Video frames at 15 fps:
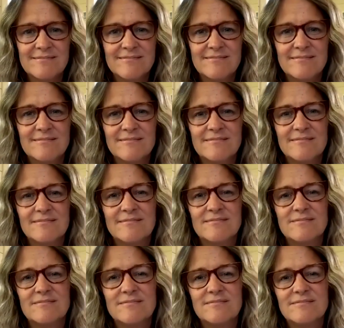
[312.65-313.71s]

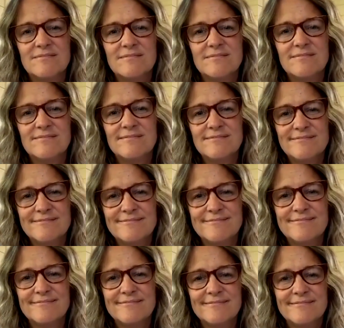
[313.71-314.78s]

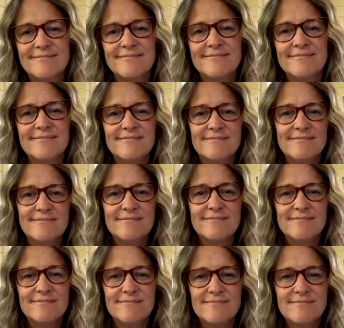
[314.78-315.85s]

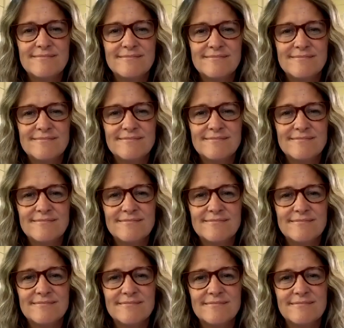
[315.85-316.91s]

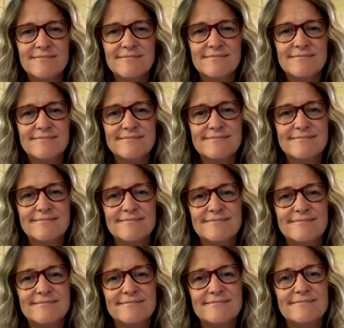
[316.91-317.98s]

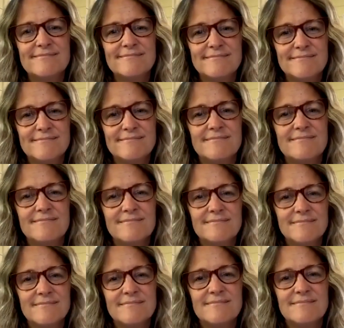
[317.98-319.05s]

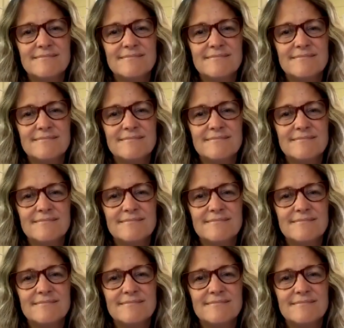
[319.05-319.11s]
The person shown says nothing.